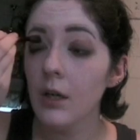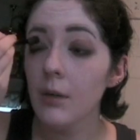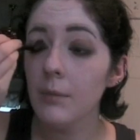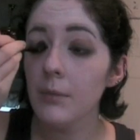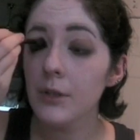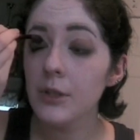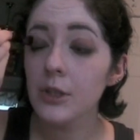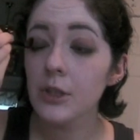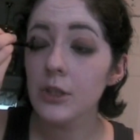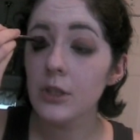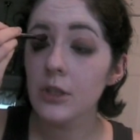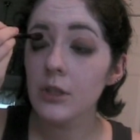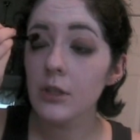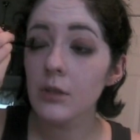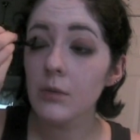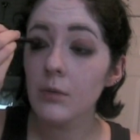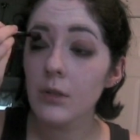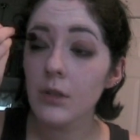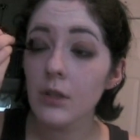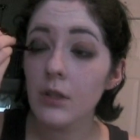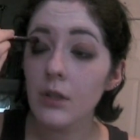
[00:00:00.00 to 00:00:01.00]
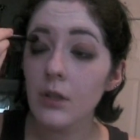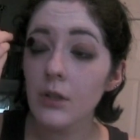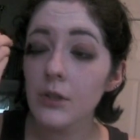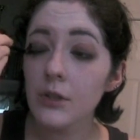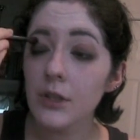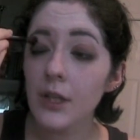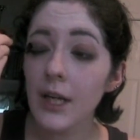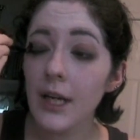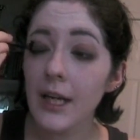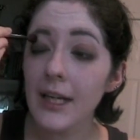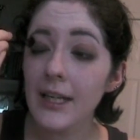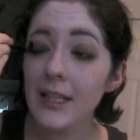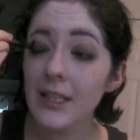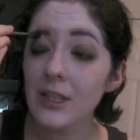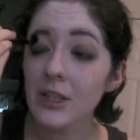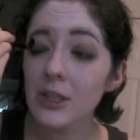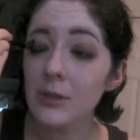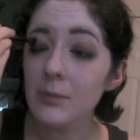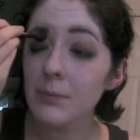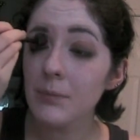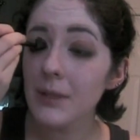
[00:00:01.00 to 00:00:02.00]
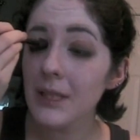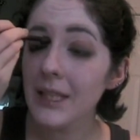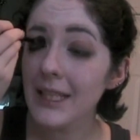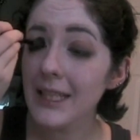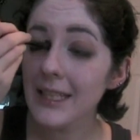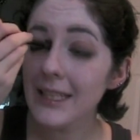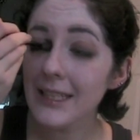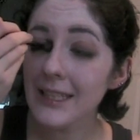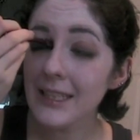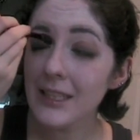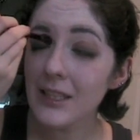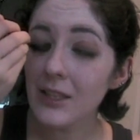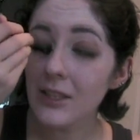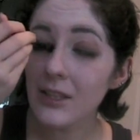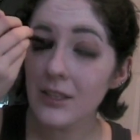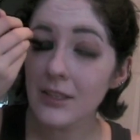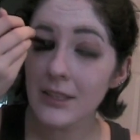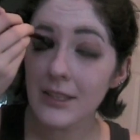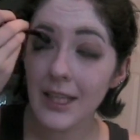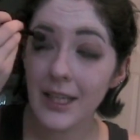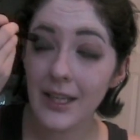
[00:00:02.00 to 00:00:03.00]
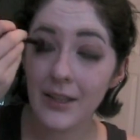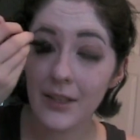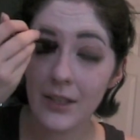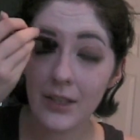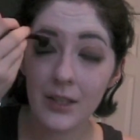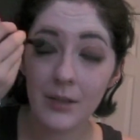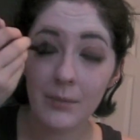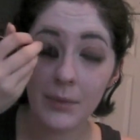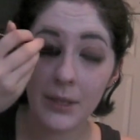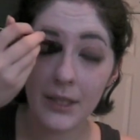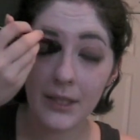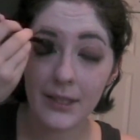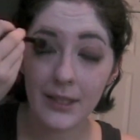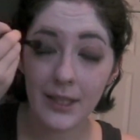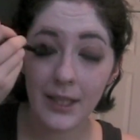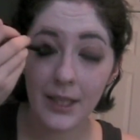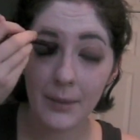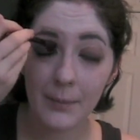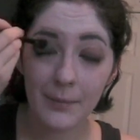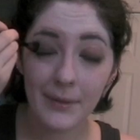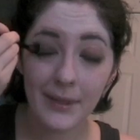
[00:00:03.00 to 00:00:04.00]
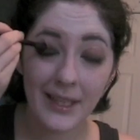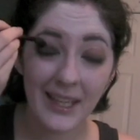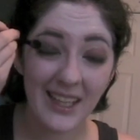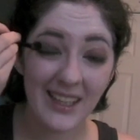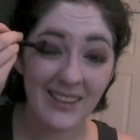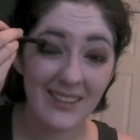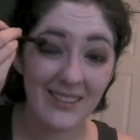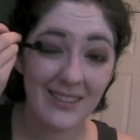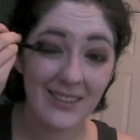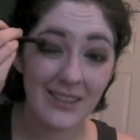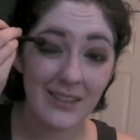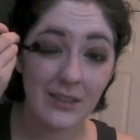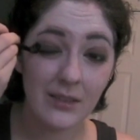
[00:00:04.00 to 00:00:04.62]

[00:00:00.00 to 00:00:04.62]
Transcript: but just you're going to want to close your eye and just blend it all together, blend up and out.